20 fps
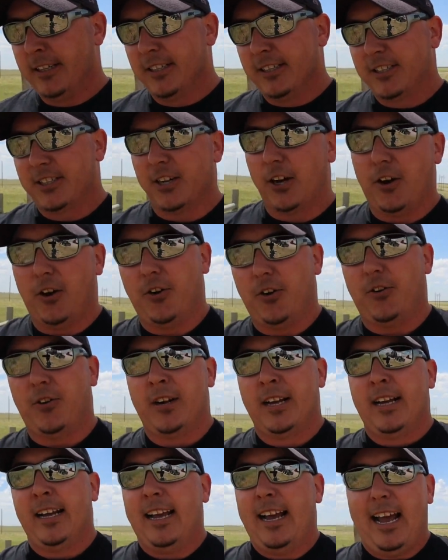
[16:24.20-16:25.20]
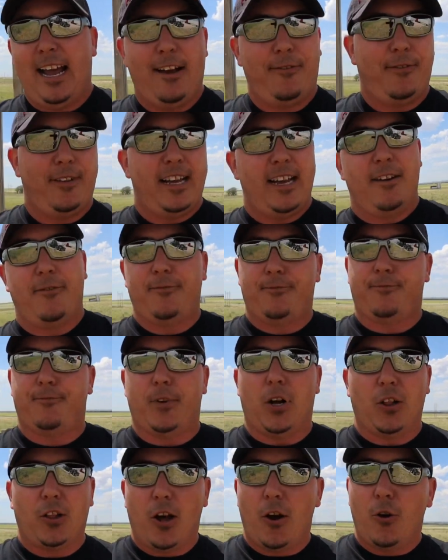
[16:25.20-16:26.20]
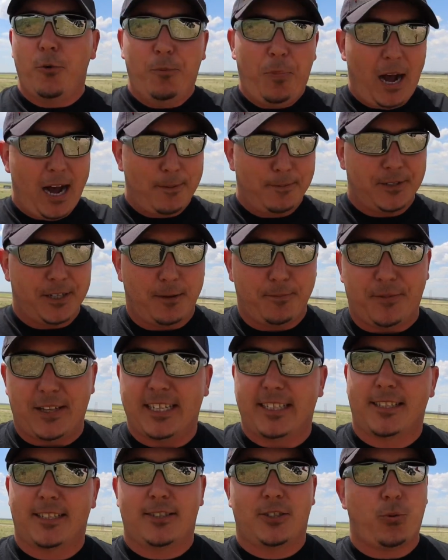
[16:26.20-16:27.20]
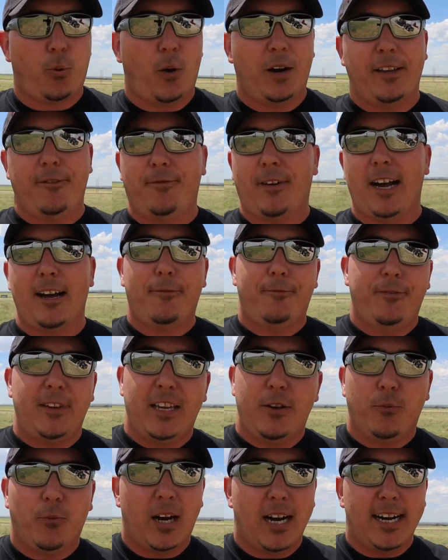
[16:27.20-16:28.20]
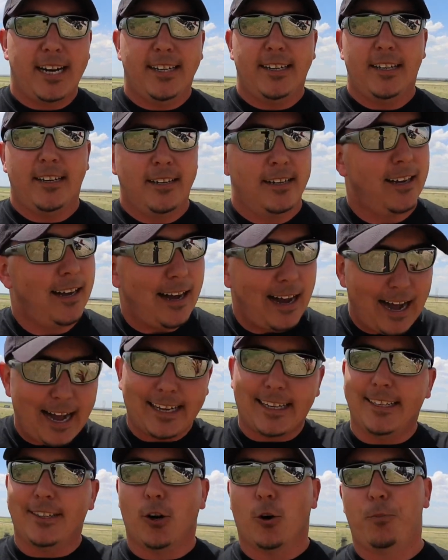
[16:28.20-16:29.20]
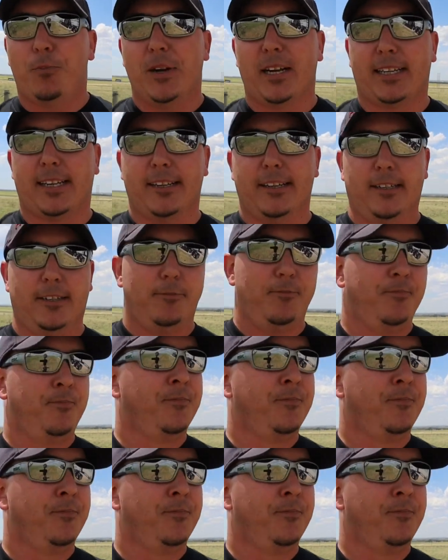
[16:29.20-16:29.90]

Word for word: So if a load pops up that's 25 feet wide, I can go pick it up.